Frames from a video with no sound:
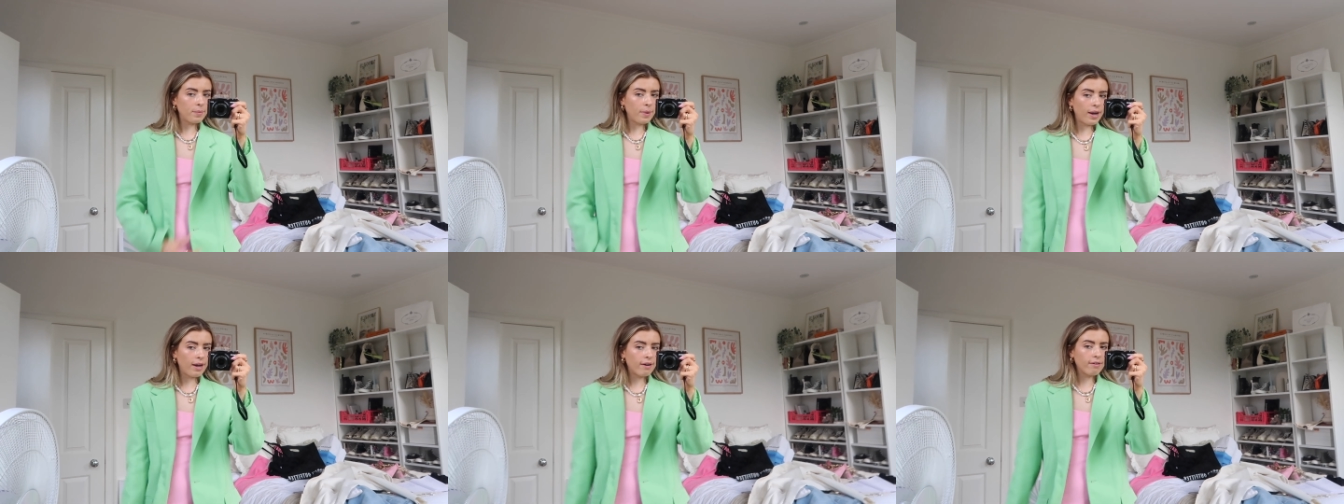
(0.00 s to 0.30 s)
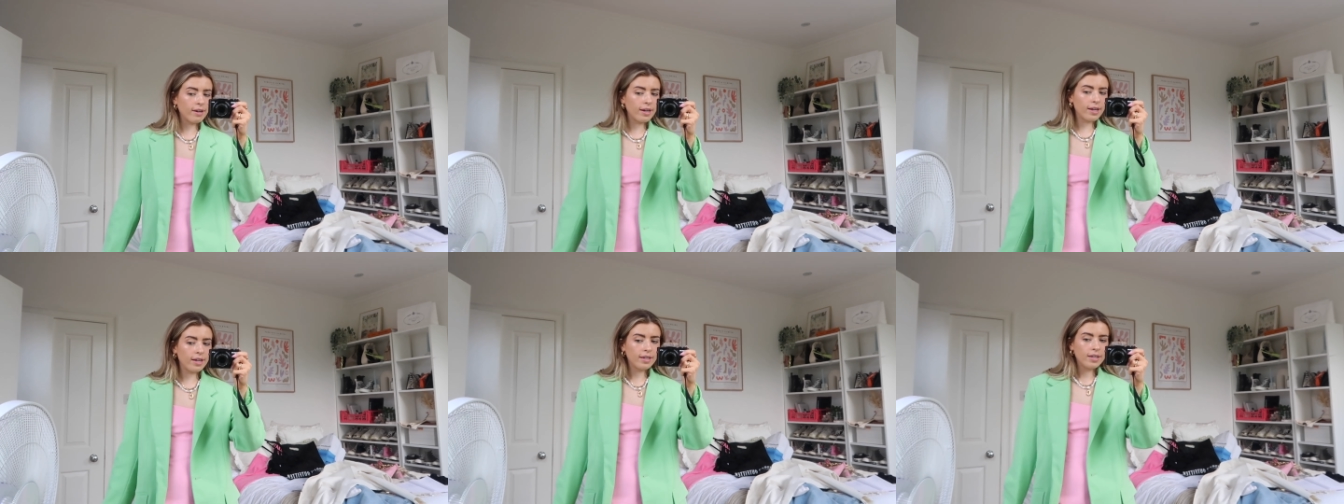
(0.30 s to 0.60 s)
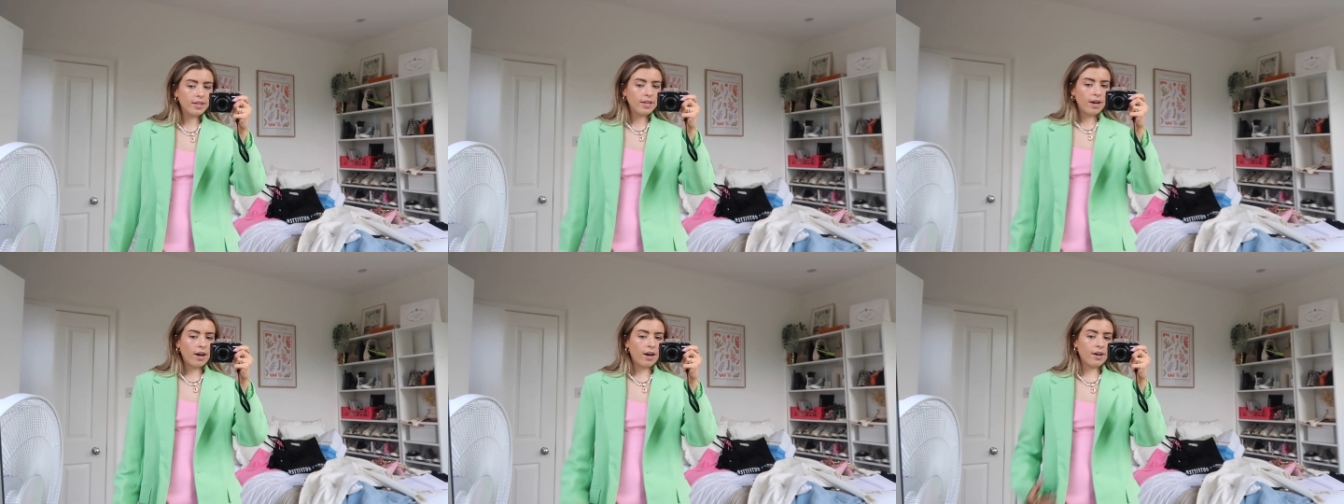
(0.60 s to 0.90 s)
wear it.
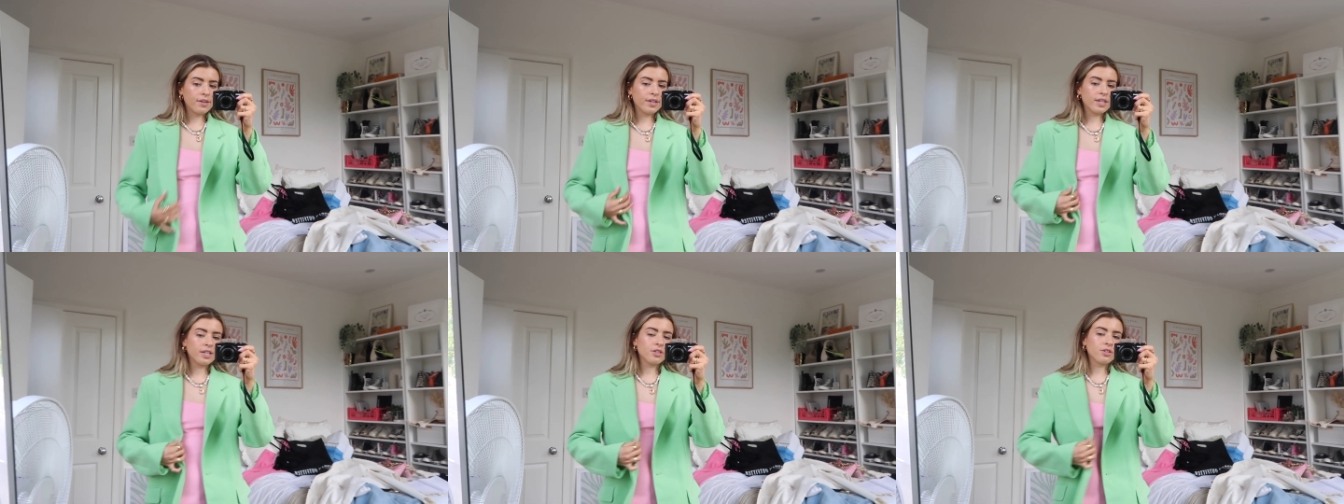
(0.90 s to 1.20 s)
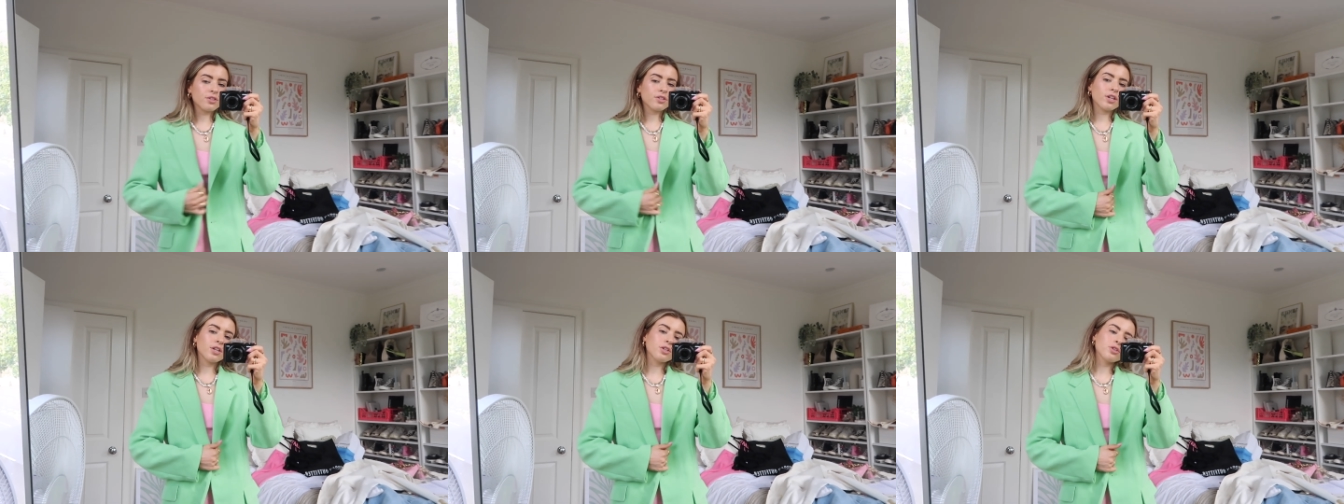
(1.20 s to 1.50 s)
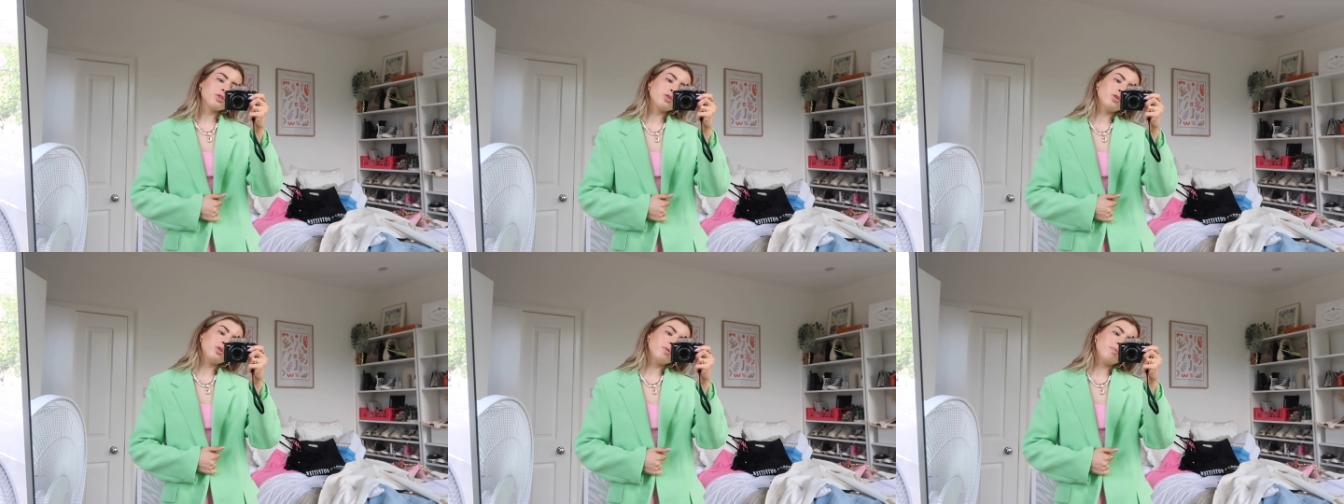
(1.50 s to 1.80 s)
I think it's
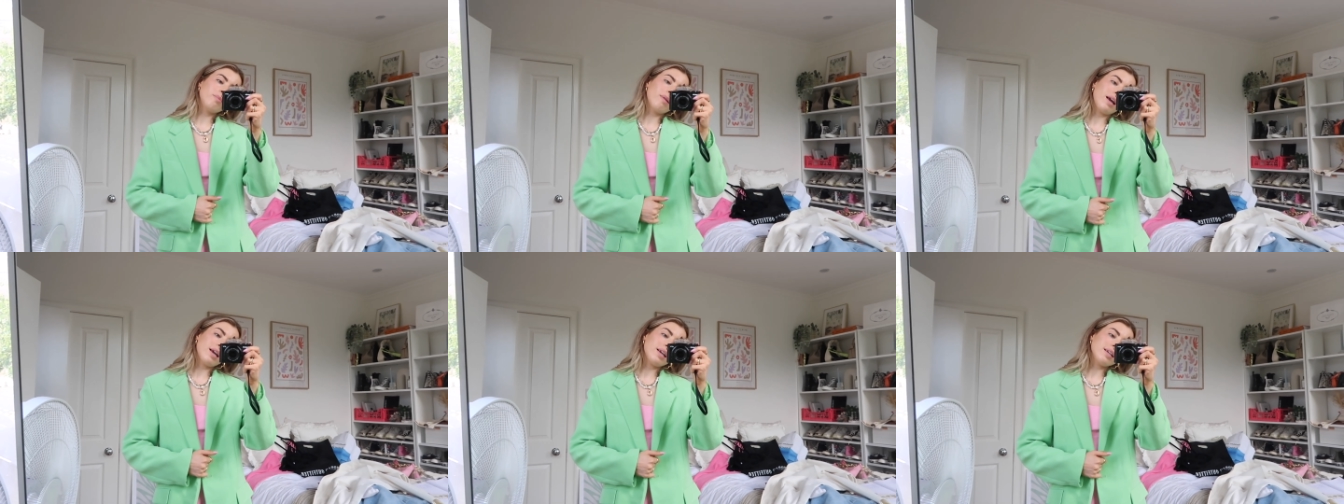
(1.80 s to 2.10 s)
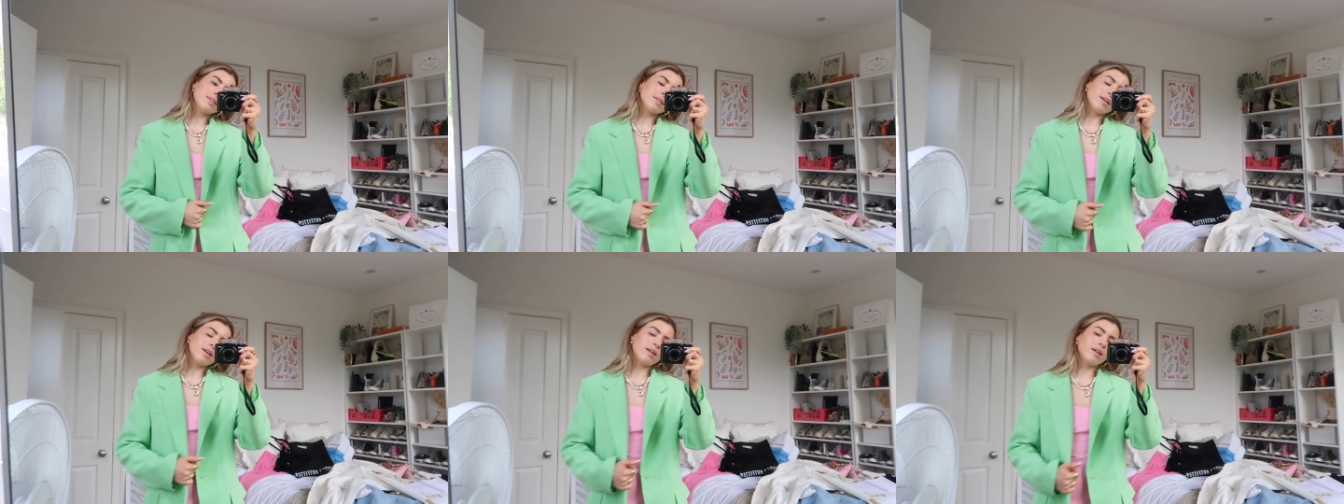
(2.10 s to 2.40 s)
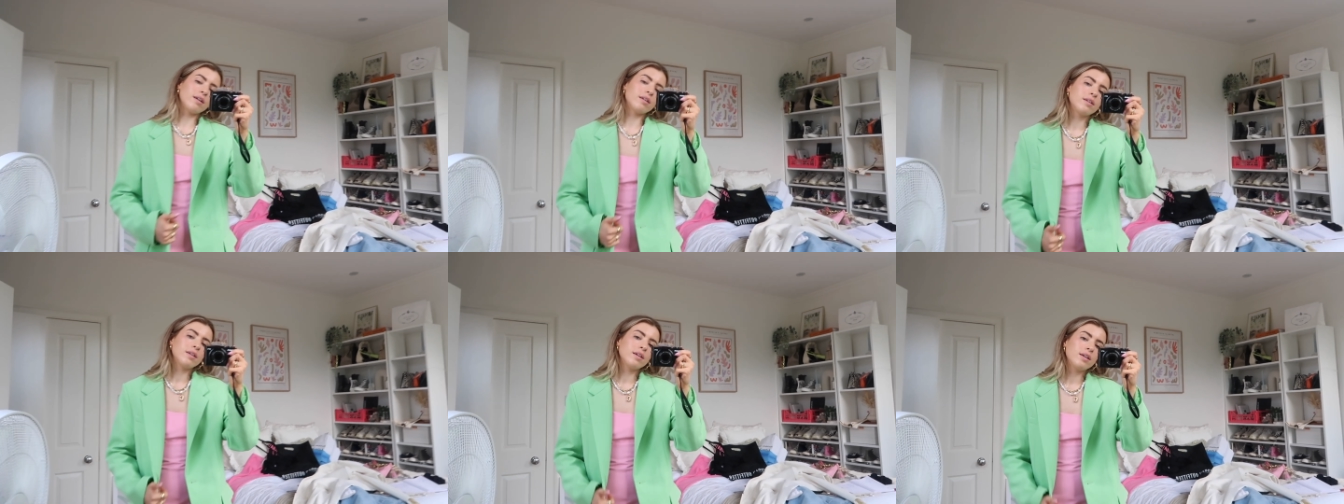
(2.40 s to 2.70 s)
such a cool
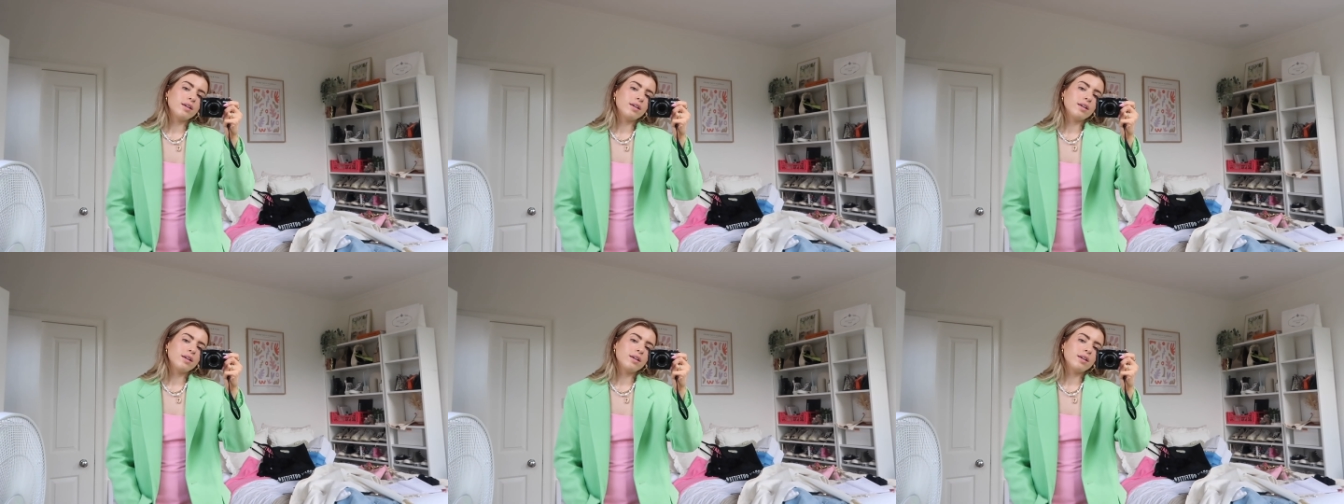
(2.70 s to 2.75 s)
blazer.